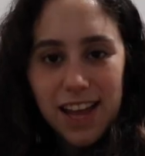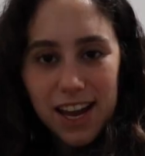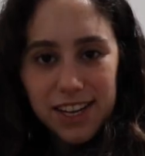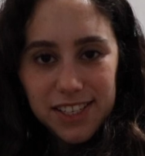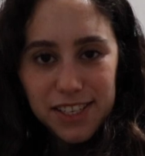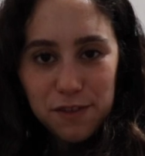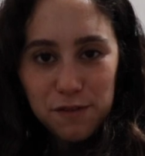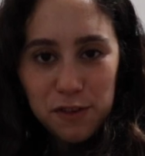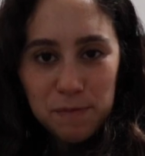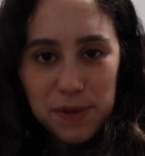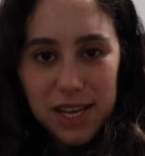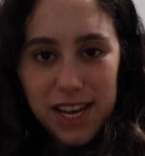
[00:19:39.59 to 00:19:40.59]
That is it
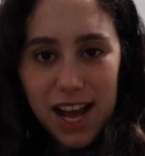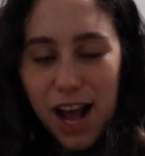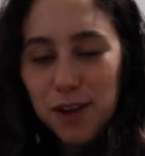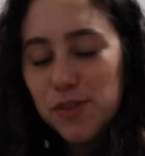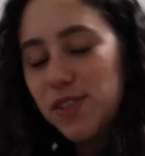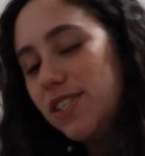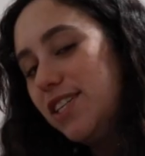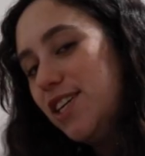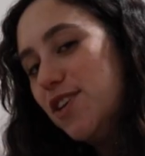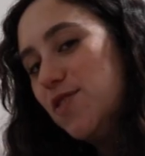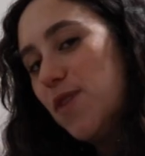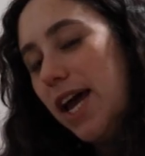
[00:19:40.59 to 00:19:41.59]
for me. I will
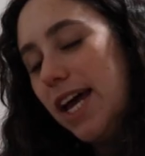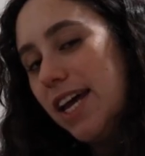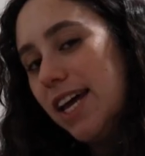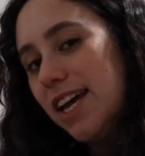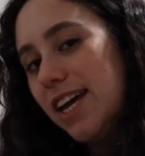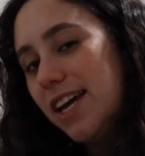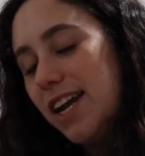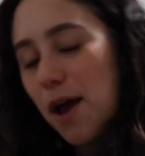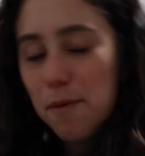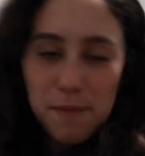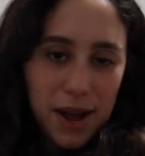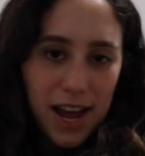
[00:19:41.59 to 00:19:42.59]
see you in
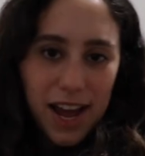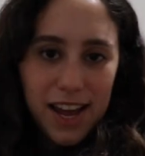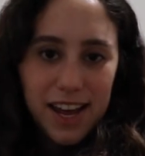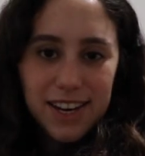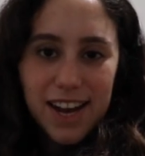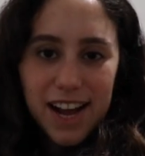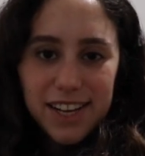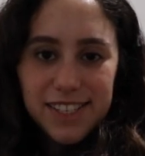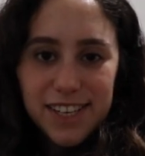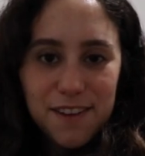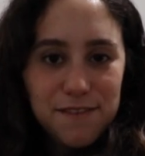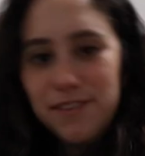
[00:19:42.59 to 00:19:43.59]
my
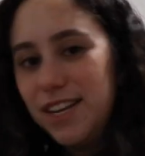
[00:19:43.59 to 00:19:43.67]
next